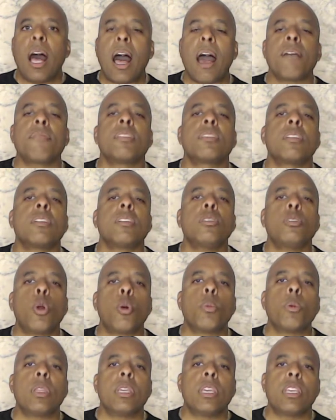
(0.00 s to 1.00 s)
obviously
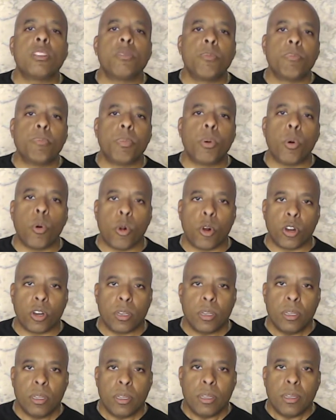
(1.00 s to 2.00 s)
nobody is
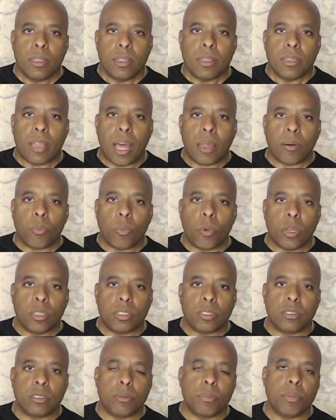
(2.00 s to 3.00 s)
born not
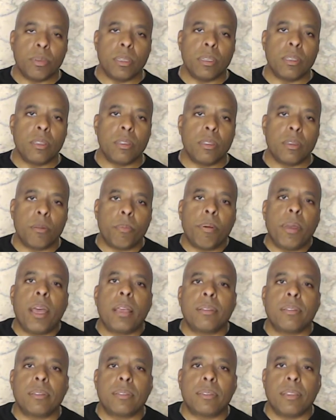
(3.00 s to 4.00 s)
wanting to be their
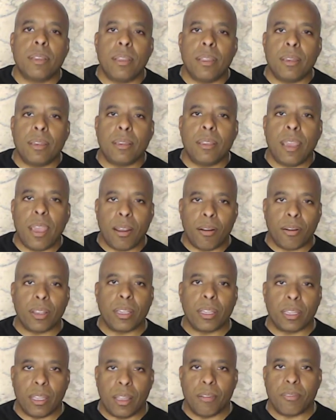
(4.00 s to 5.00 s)
best and caring
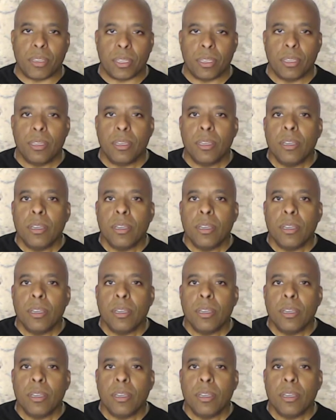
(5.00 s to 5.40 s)
and loving.